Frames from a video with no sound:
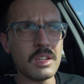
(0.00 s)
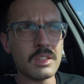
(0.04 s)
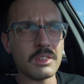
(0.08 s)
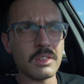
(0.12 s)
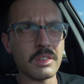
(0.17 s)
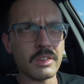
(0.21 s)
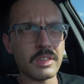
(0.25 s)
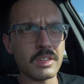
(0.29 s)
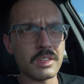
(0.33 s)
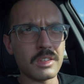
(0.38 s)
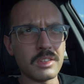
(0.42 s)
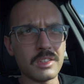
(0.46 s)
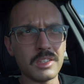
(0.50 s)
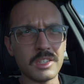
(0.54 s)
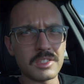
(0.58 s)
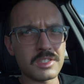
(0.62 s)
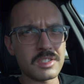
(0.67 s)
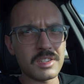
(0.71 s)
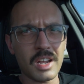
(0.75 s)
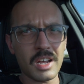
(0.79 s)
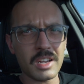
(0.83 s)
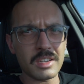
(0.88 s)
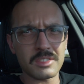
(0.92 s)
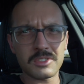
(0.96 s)
like, it's
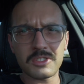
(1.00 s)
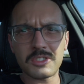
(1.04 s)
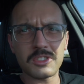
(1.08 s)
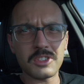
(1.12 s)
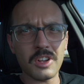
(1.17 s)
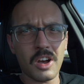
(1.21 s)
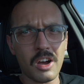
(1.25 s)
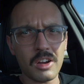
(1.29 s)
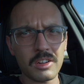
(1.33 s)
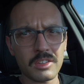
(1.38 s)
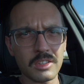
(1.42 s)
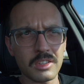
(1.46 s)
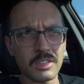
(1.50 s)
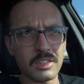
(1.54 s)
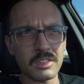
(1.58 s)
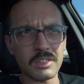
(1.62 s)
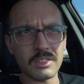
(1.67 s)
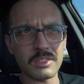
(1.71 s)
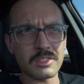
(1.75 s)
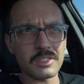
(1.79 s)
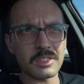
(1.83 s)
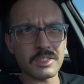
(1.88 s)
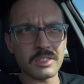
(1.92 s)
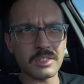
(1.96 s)
not
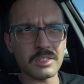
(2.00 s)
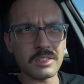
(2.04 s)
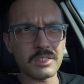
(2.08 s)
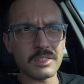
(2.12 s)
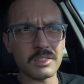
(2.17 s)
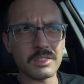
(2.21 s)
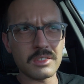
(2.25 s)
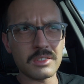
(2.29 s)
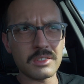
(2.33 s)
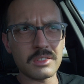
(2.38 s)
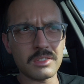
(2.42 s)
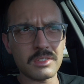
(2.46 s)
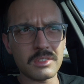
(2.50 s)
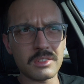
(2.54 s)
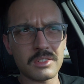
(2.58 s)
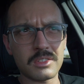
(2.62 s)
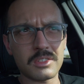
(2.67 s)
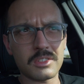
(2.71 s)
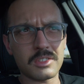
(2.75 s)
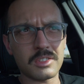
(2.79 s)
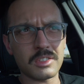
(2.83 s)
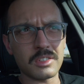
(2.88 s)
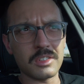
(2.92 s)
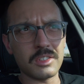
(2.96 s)
stalking to
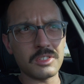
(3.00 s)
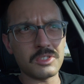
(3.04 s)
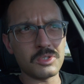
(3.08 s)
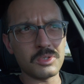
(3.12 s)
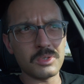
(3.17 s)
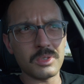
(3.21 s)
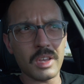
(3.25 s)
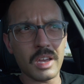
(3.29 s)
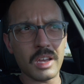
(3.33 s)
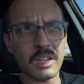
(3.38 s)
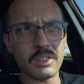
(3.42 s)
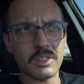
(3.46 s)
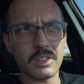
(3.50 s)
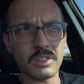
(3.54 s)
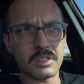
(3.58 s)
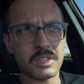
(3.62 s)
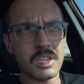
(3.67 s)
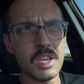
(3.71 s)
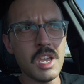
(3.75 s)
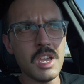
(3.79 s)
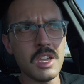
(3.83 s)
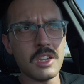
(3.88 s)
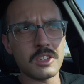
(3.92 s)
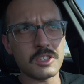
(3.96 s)
do that. Like,
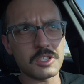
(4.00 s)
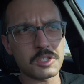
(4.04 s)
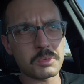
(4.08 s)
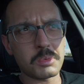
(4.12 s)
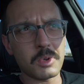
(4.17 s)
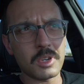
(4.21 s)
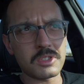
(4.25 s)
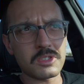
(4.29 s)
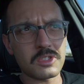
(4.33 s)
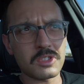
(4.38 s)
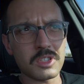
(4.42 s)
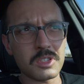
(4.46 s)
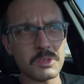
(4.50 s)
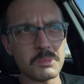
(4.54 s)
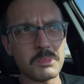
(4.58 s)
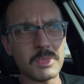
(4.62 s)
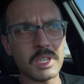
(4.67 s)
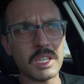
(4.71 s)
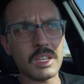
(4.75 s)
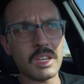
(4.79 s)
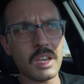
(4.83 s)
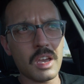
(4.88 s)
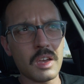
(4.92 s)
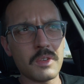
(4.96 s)
especially
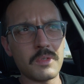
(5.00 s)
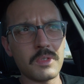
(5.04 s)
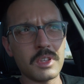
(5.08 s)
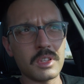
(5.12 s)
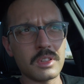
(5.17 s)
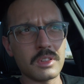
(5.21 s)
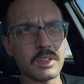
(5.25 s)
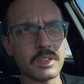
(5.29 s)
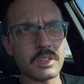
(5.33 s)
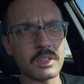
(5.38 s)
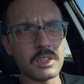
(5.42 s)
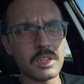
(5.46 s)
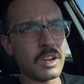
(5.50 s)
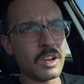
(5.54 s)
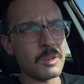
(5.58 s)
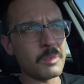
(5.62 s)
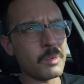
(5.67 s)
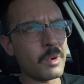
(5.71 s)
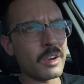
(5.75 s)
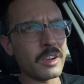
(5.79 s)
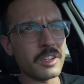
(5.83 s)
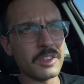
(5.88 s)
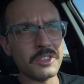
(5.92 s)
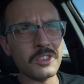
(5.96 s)
me having, like, I
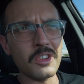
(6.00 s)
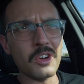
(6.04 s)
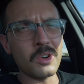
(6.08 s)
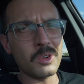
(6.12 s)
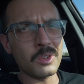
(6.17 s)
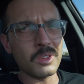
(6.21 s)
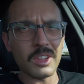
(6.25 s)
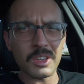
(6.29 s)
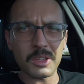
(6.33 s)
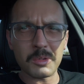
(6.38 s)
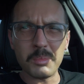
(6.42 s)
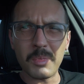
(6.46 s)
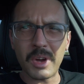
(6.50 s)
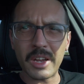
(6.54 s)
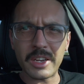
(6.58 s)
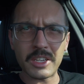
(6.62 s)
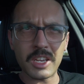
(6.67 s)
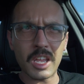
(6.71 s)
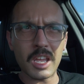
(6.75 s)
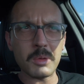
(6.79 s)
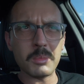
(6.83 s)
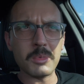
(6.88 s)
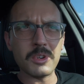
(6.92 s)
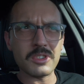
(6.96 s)
want to know, like, my
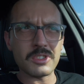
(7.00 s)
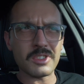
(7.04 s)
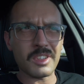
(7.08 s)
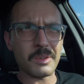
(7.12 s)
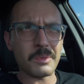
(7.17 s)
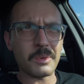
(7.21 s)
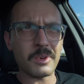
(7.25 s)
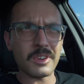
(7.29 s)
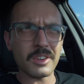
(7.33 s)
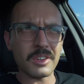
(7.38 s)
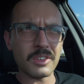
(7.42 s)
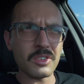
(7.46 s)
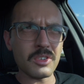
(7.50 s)
neighbors, I want to